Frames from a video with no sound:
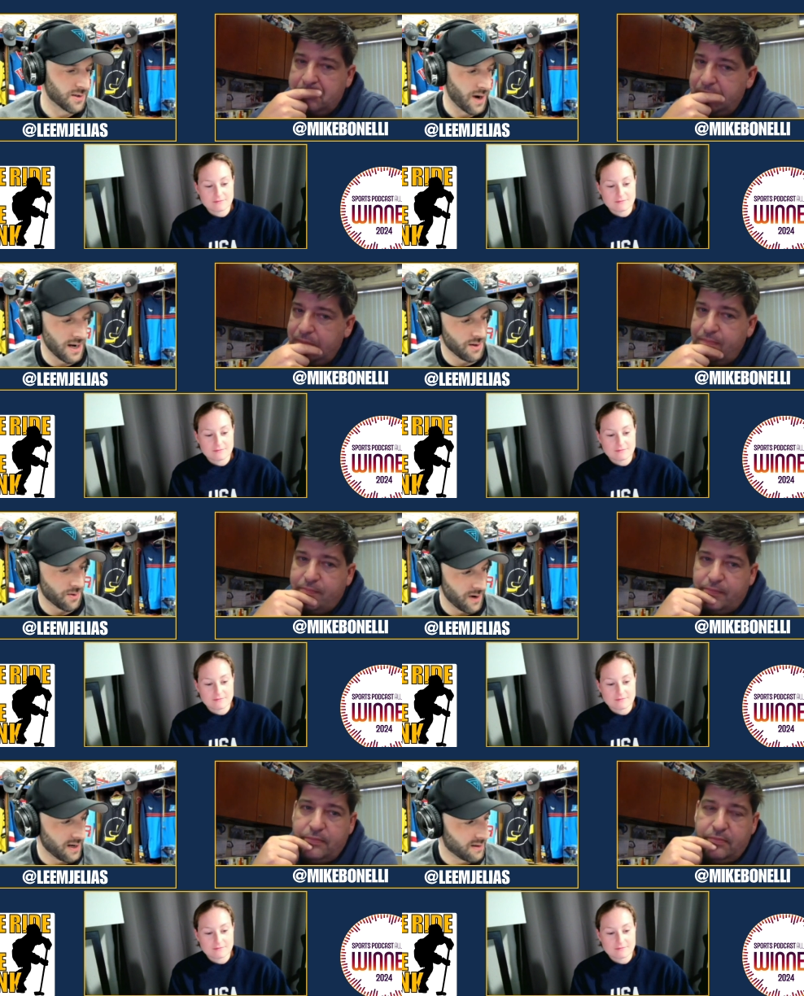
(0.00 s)
Speaker 1: riding to the
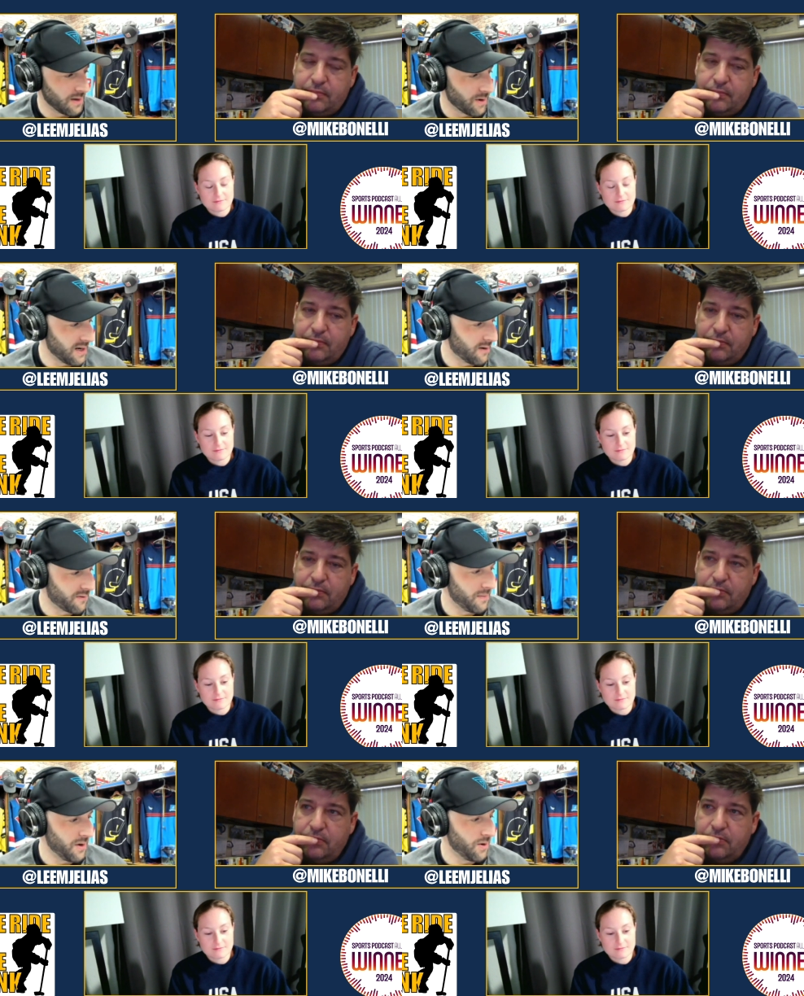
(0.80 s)
rink. They want to hear
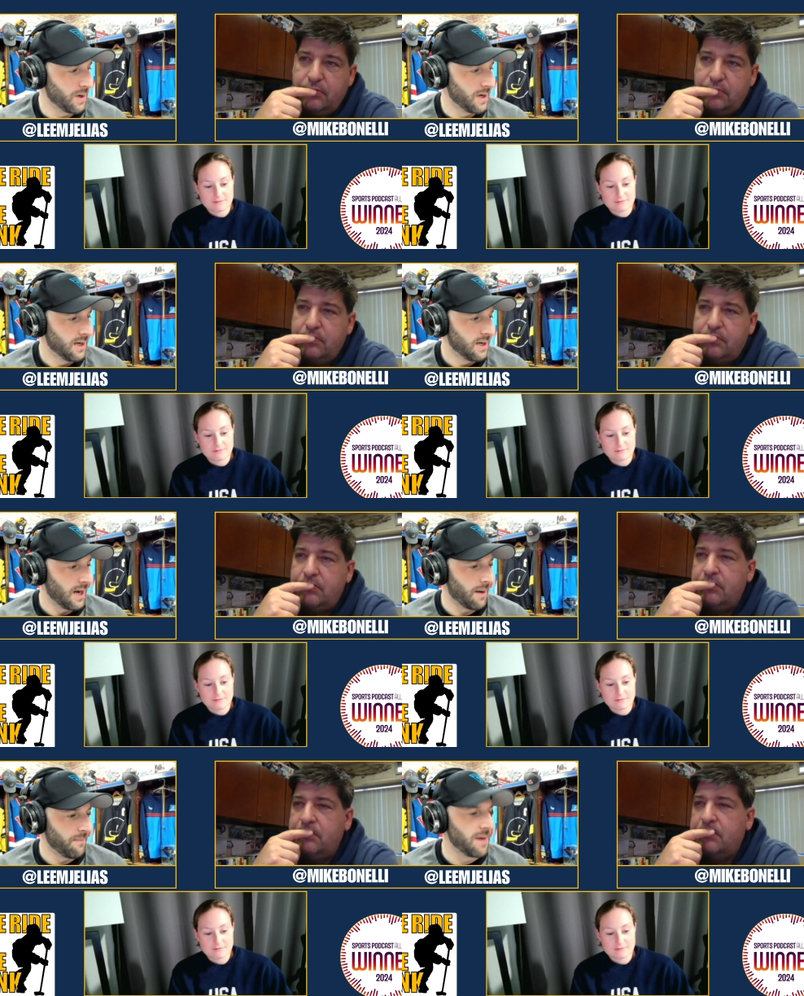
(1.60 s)
from you
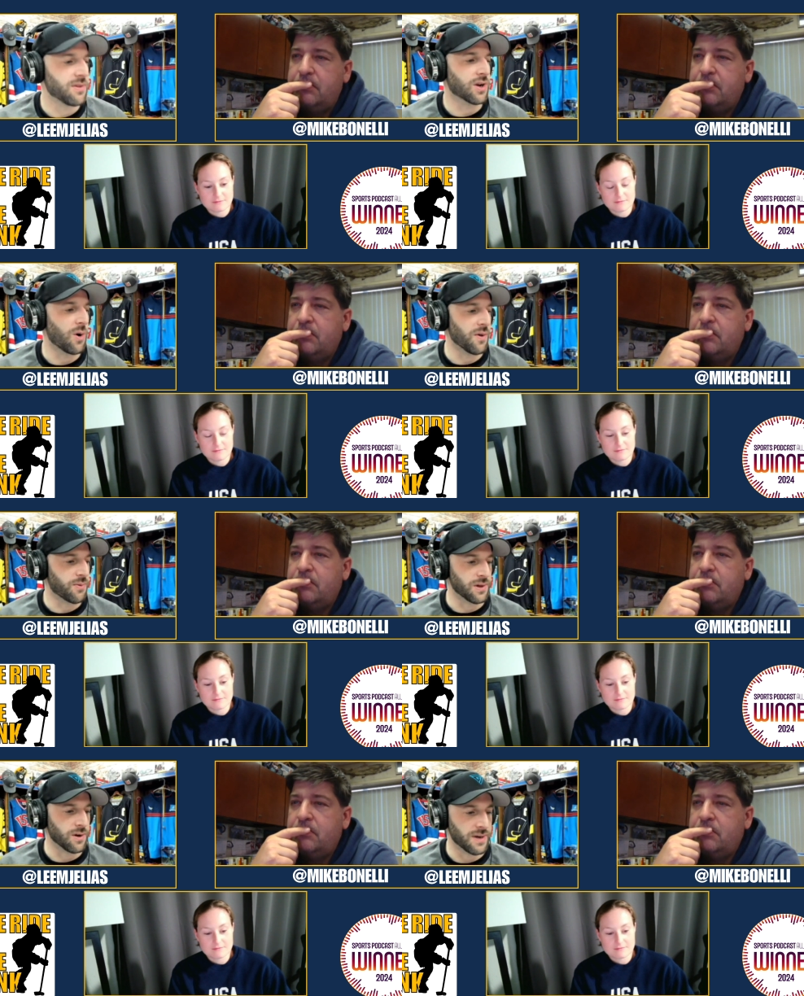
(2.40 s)
uh, maybe they're going
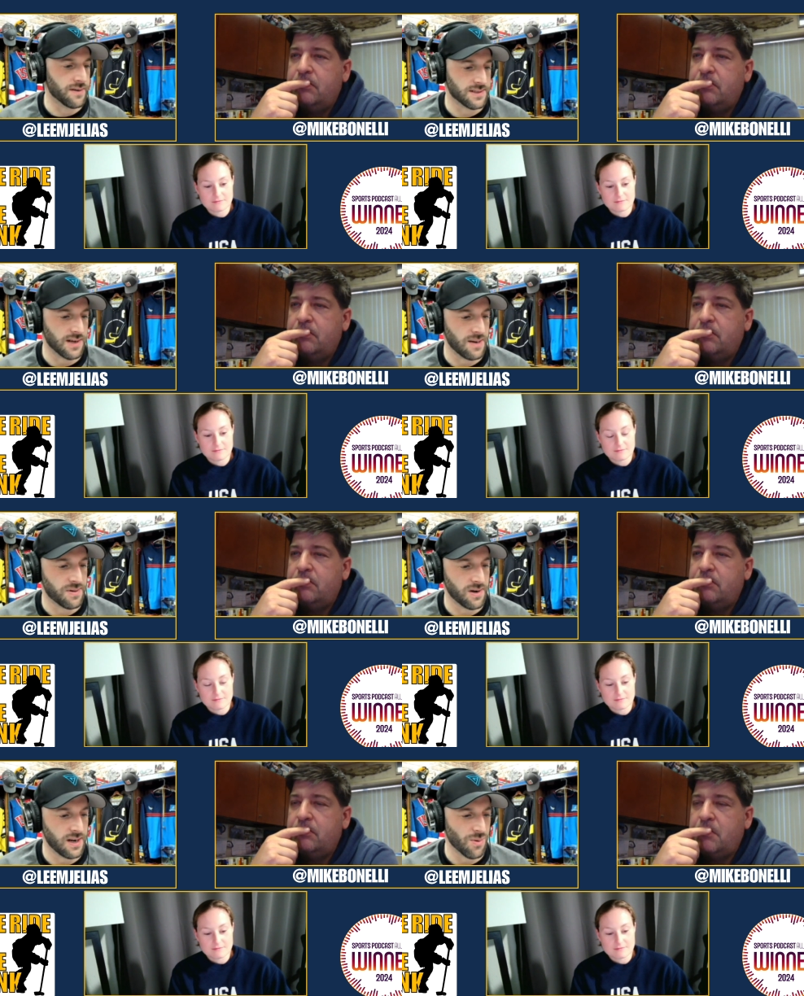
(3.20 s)
through a little bit of a time
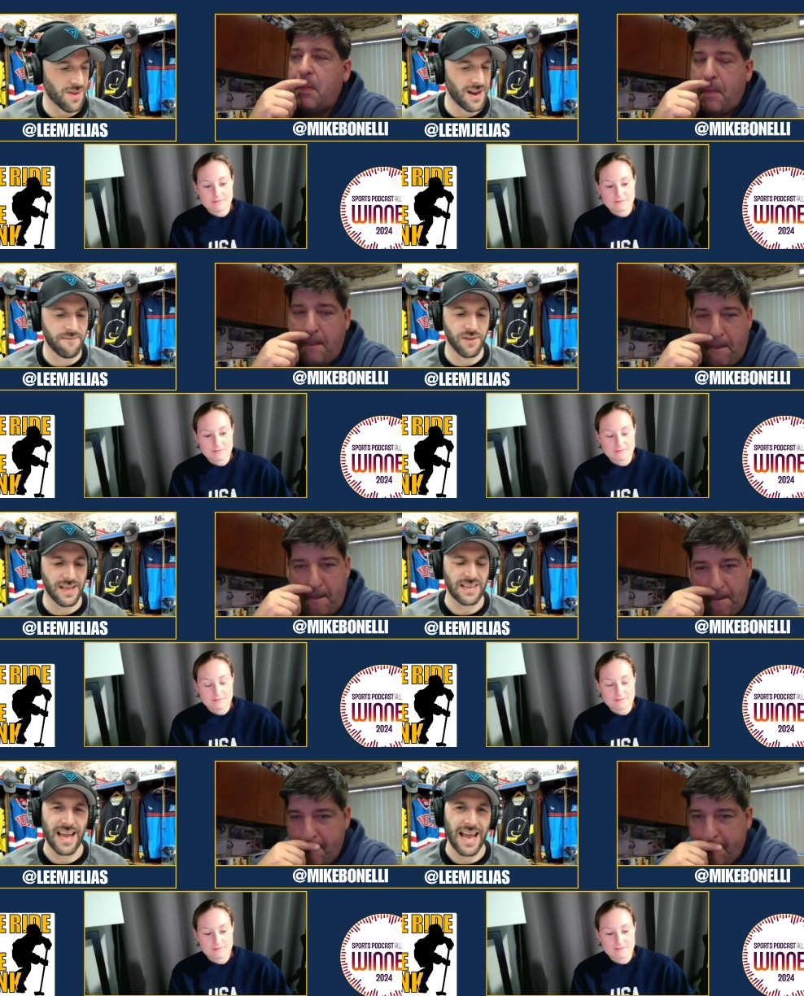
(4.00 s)
period here where they're not
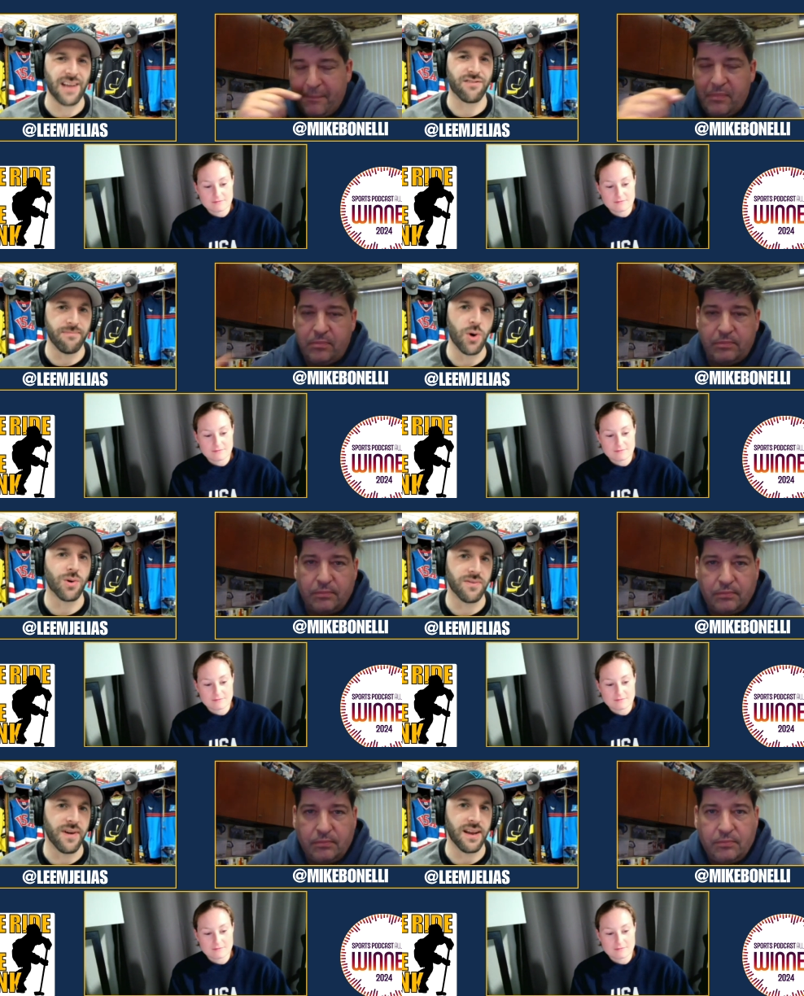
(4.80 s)
feeling as, as
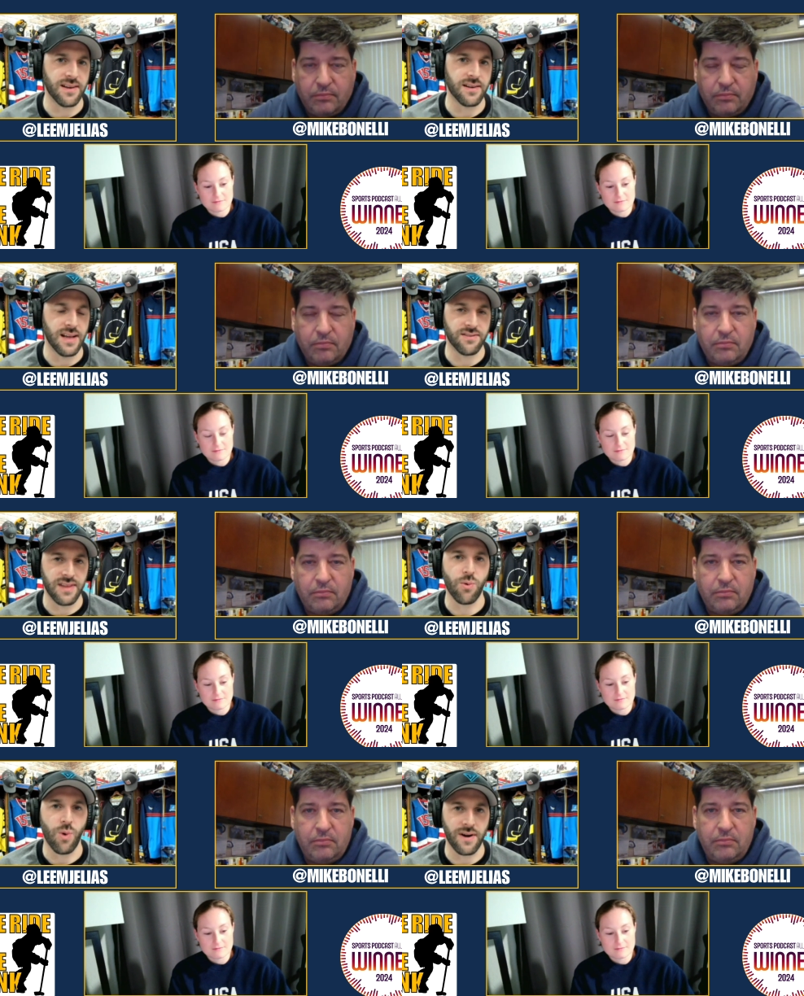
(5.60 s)
motivated as
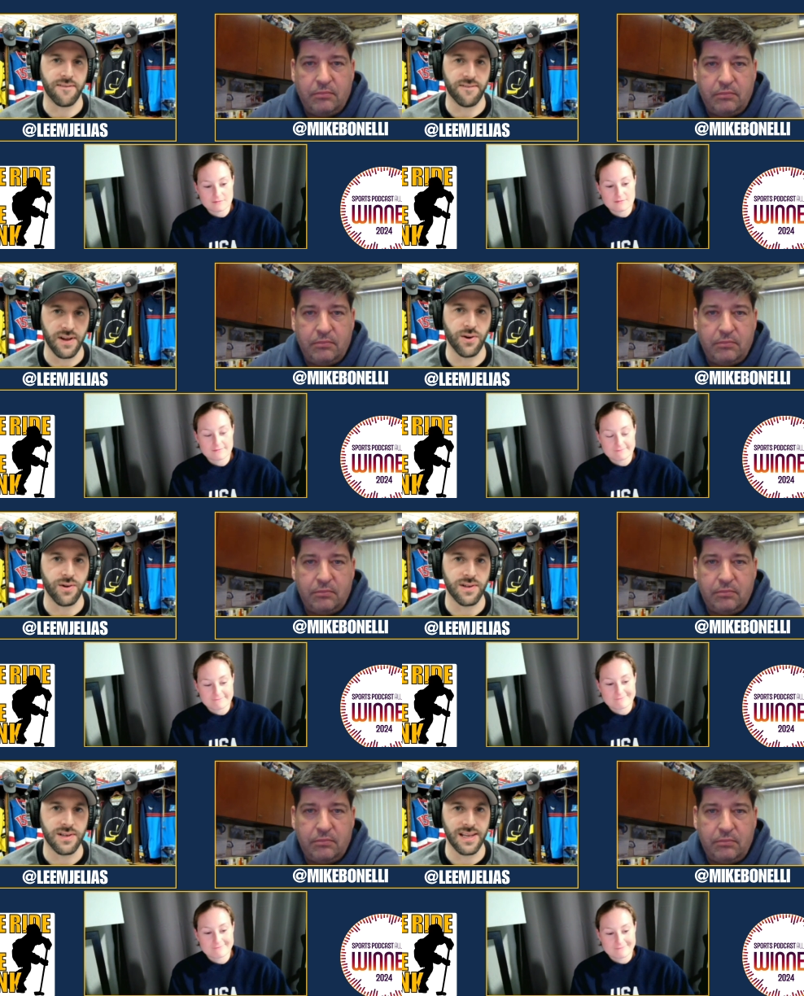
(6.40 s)
they want to
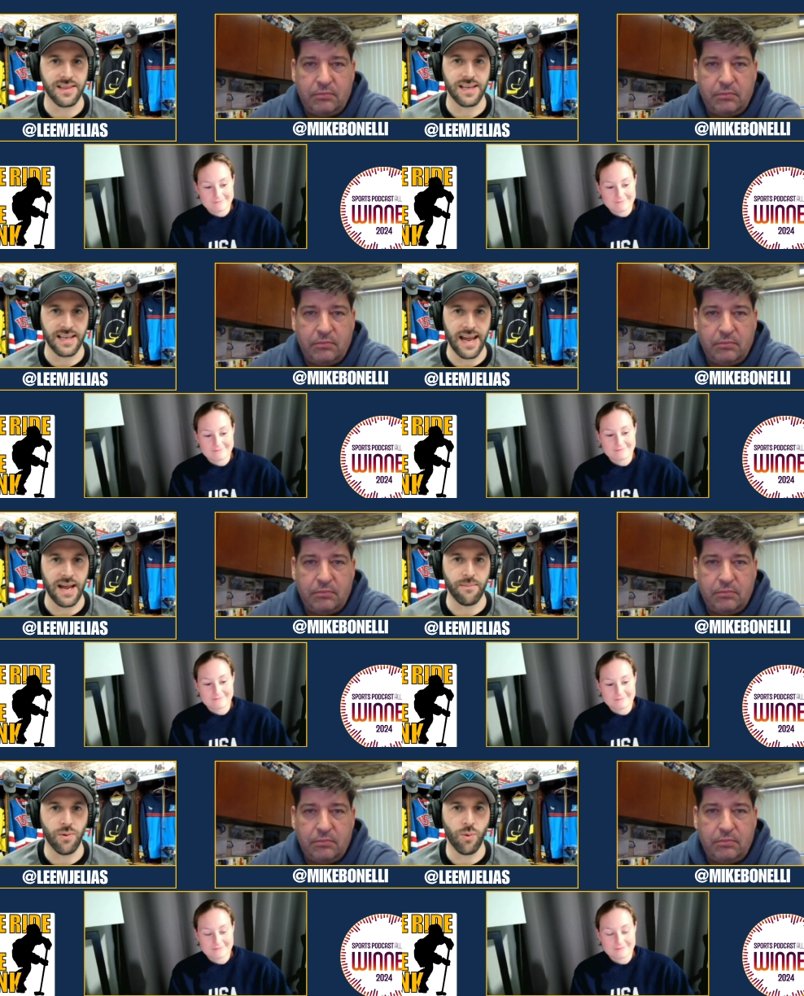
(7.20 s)
feel in the
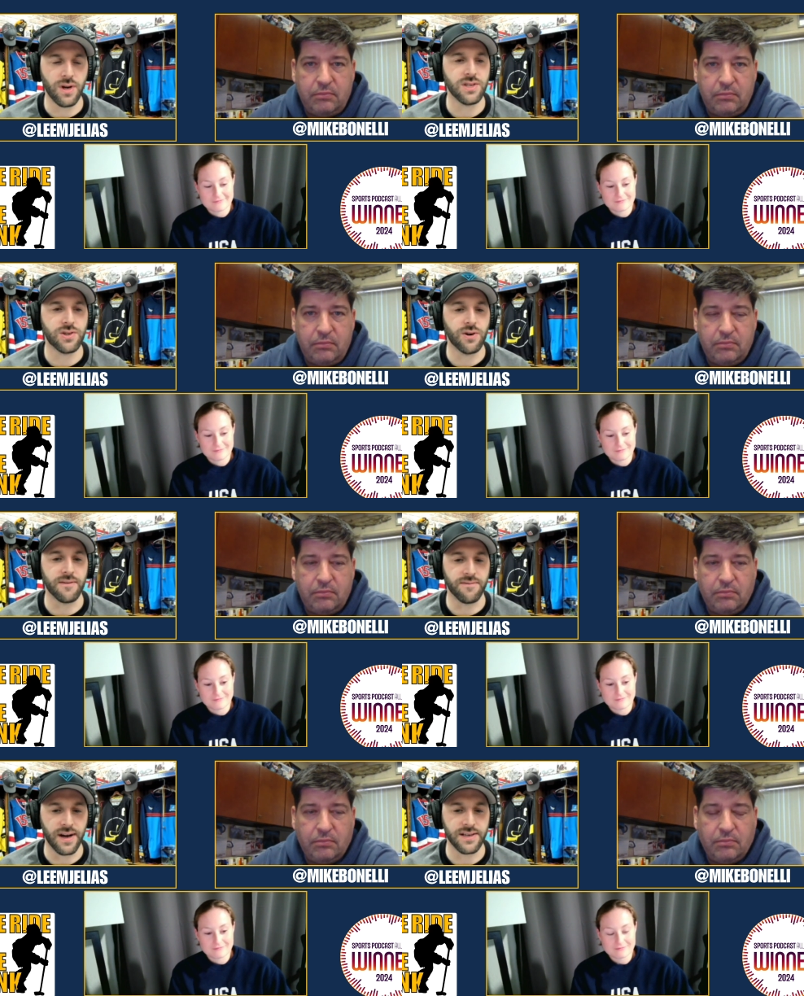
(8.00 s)
game. What is your
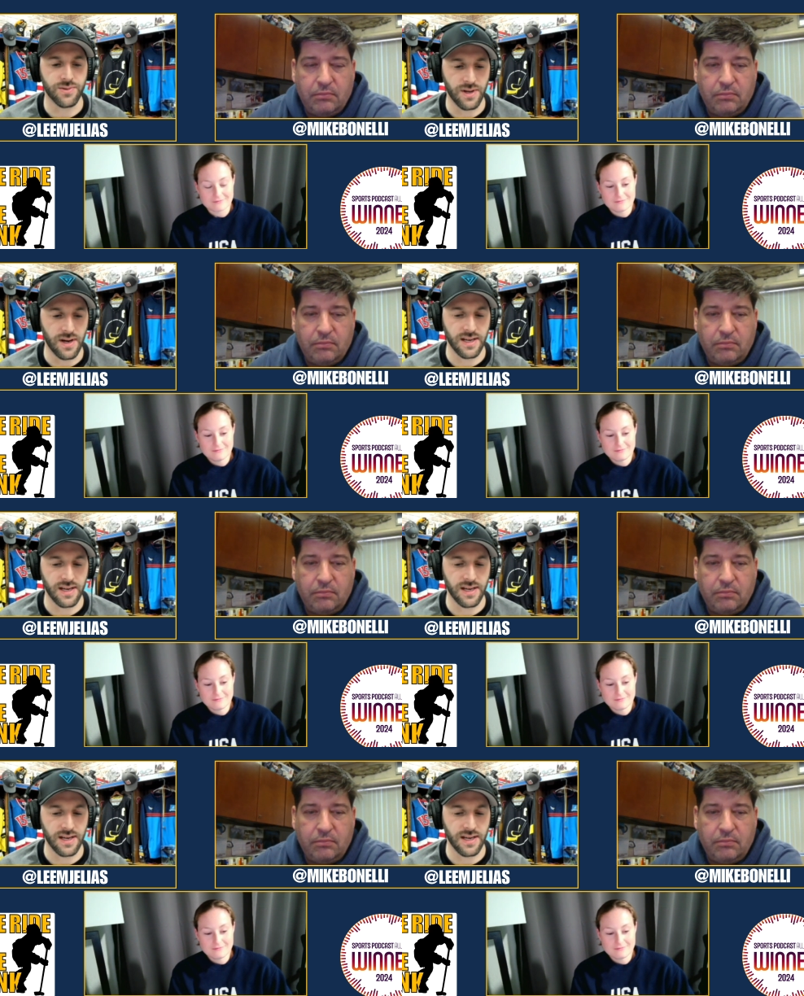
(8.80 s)
advice to a young